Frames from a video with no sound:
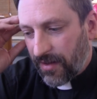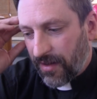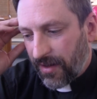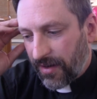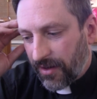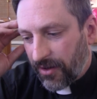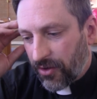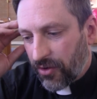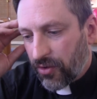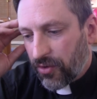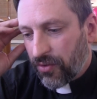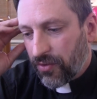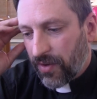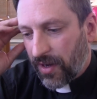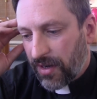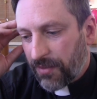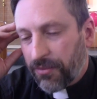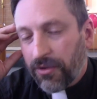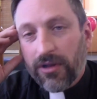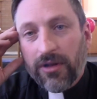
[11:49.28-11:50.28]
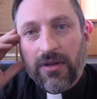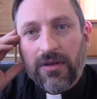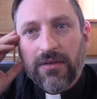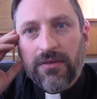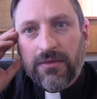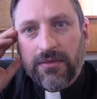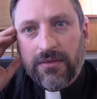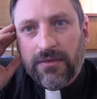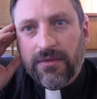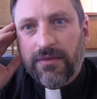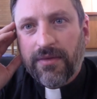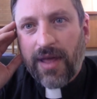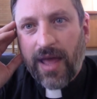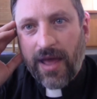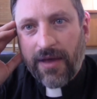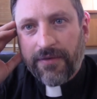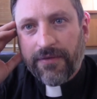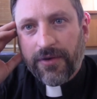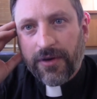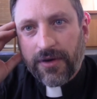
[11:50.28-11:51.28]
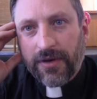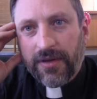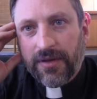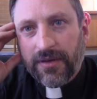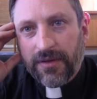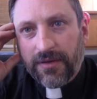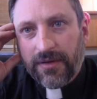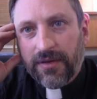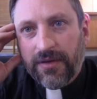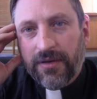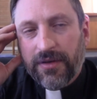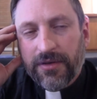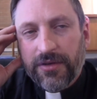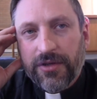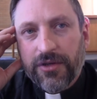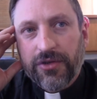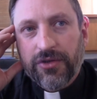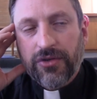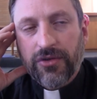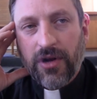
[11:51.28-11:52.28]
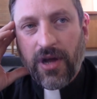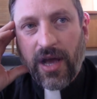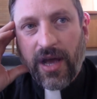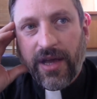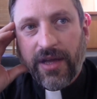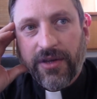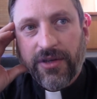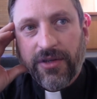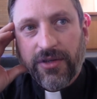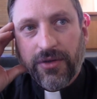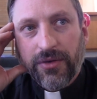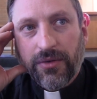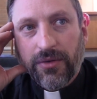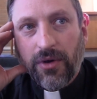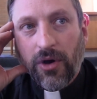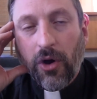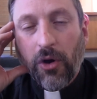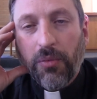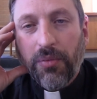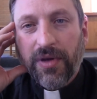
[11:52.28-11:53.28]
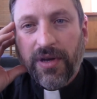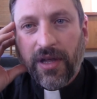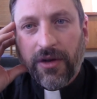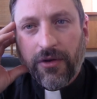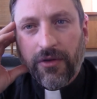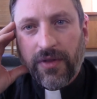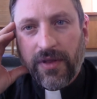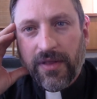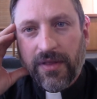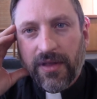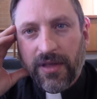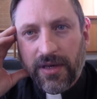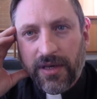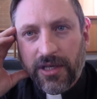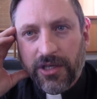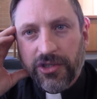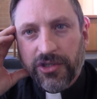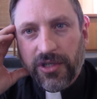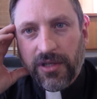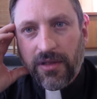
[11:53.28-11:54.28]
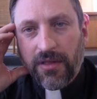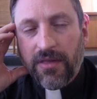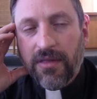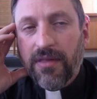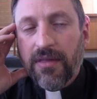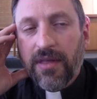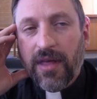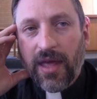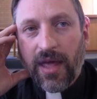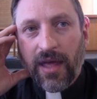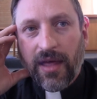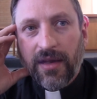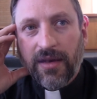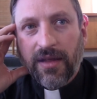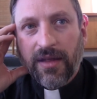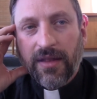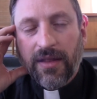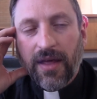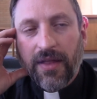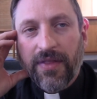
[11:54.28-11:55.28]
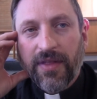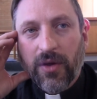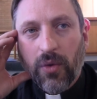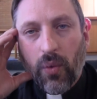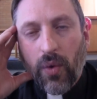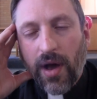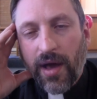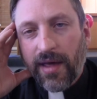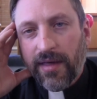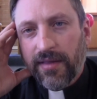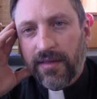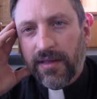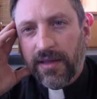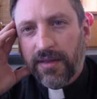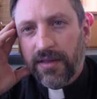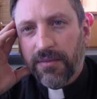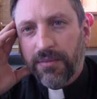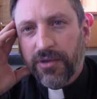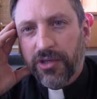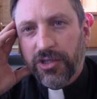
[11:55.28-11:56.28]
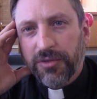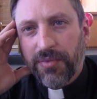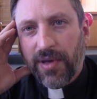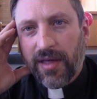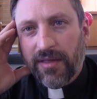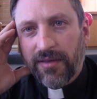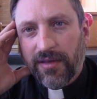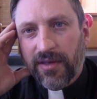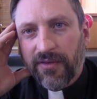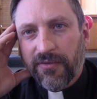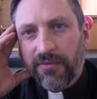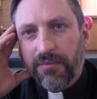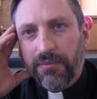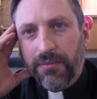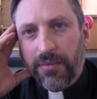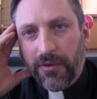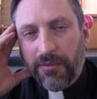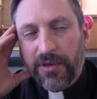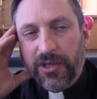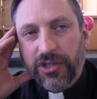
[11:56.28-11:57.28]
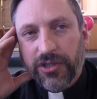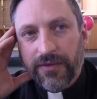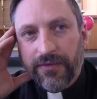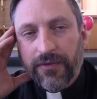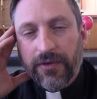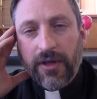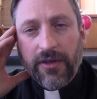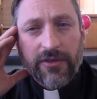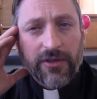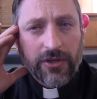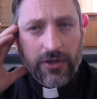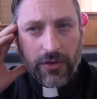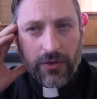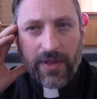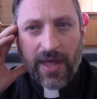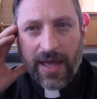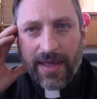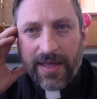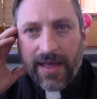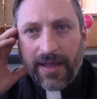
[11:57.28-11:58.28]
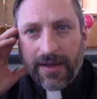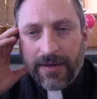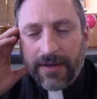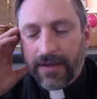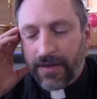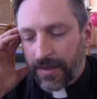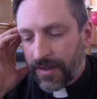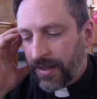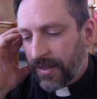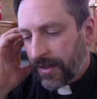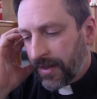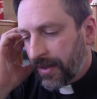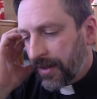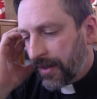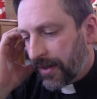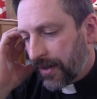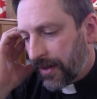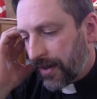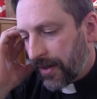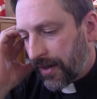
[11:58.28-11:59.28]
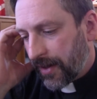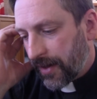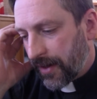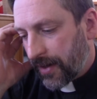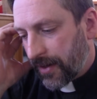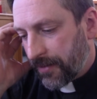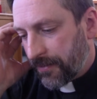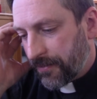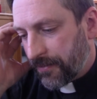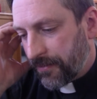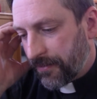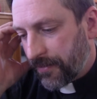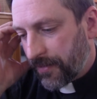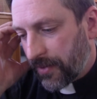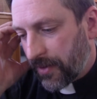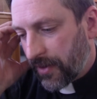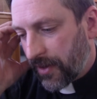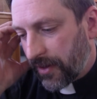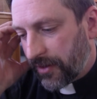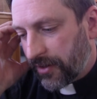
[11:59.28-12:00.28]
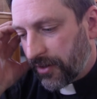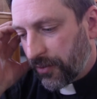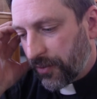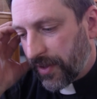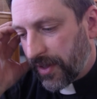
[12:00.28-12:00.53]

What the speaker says: incredible effort to try to open under these conditions. And I think wisely the bishop hasn't given permission for us to do that yet, until